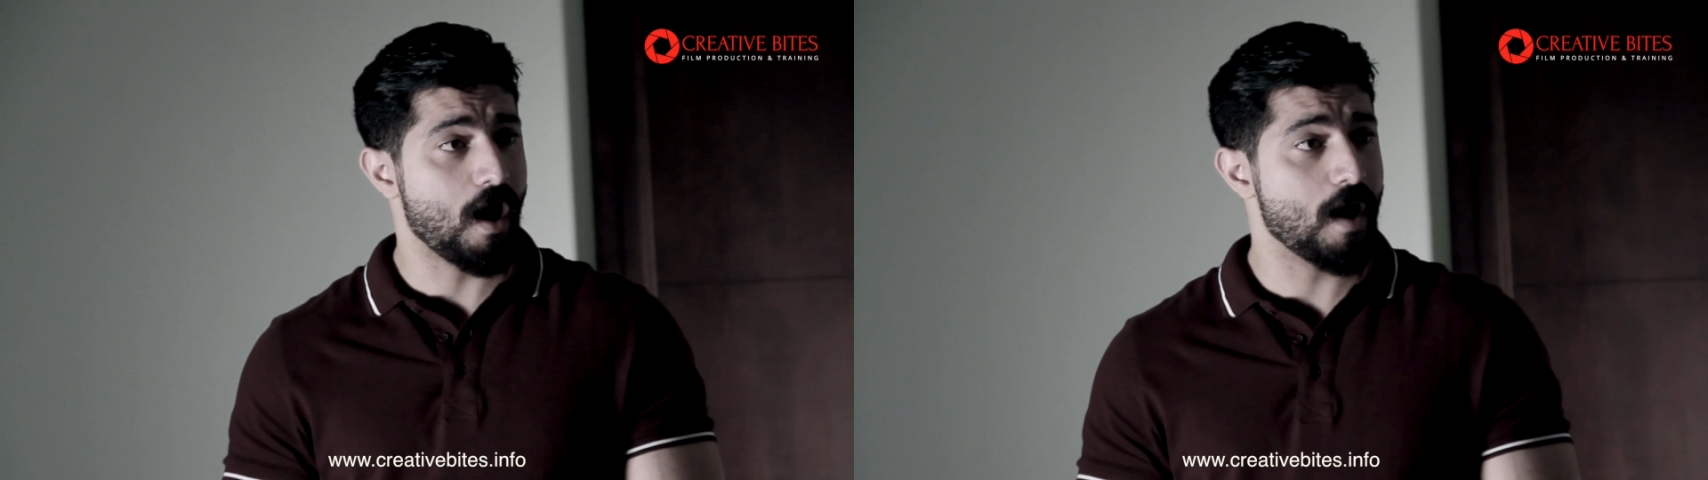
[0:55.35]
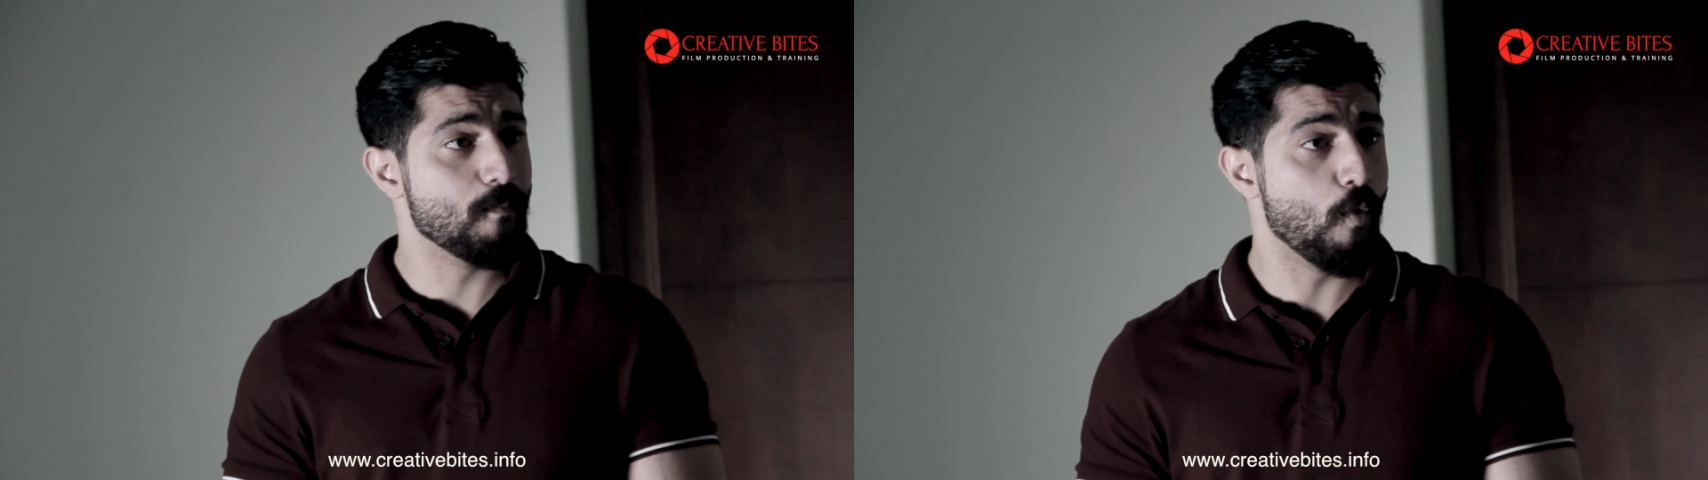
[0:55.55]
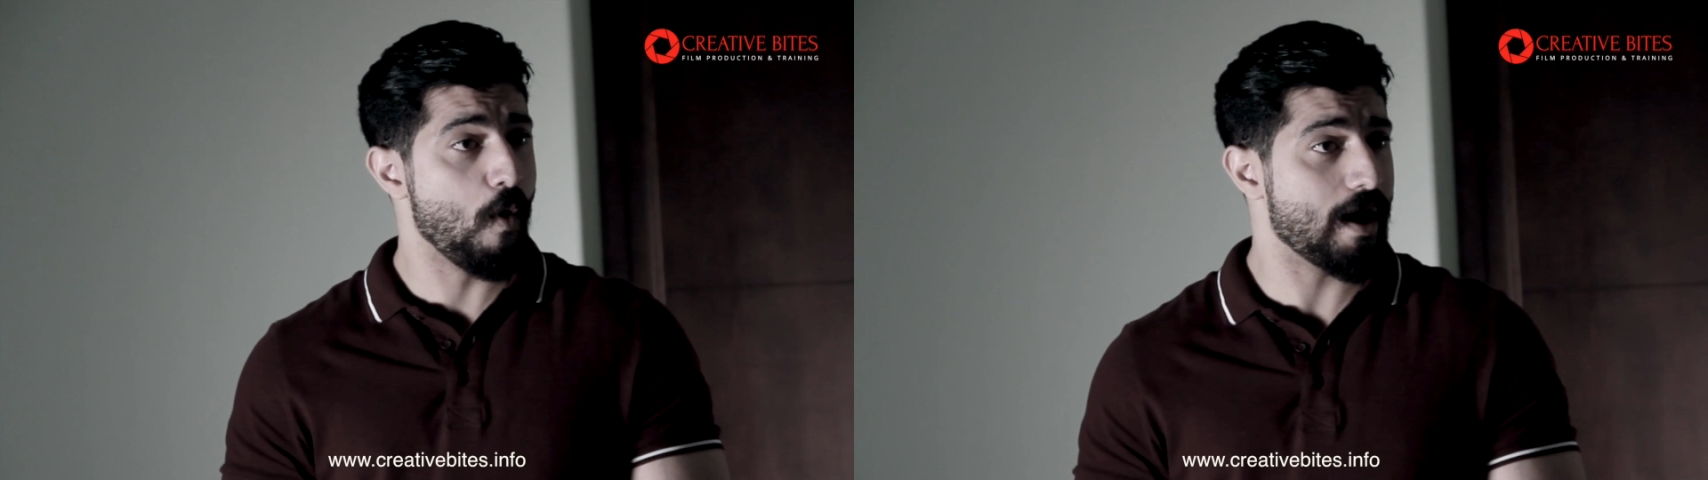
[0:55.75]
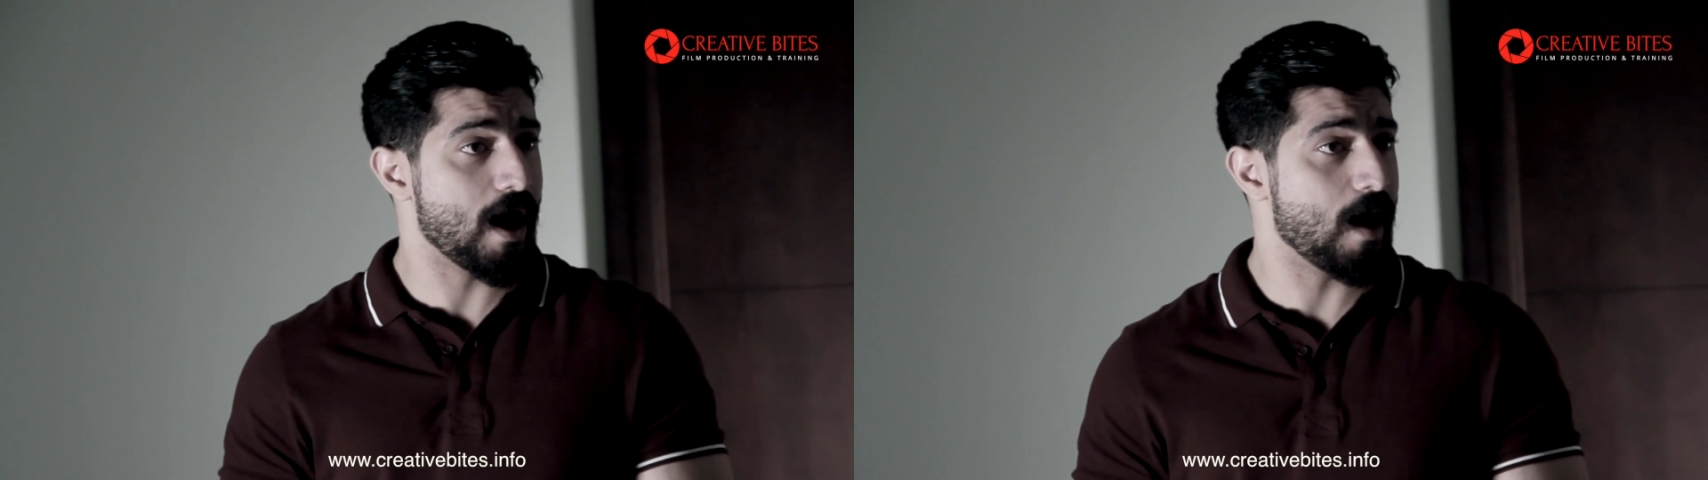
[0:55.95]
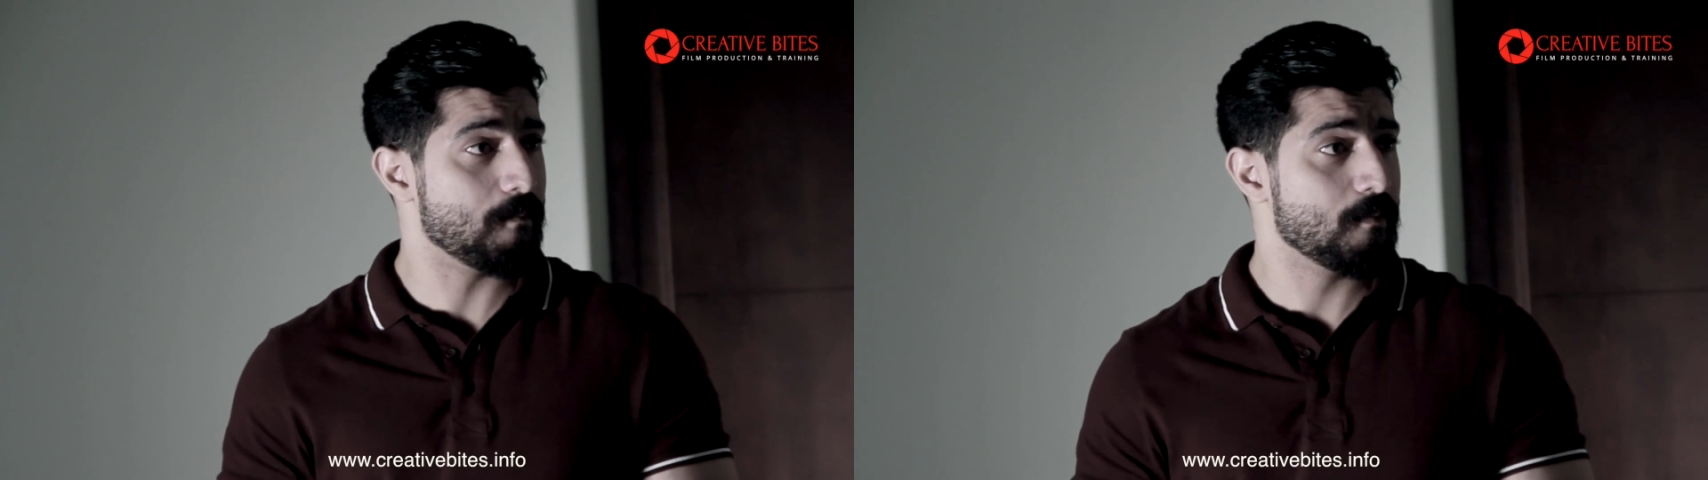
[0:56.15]
I'm who I
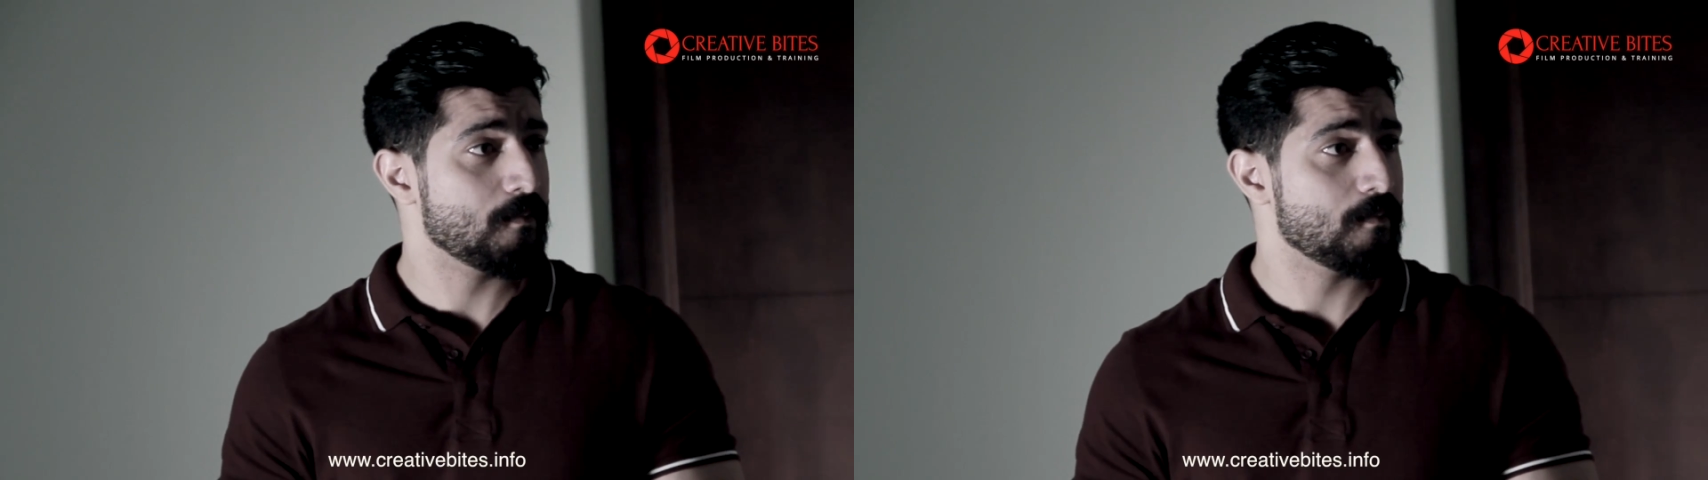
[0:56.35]
am.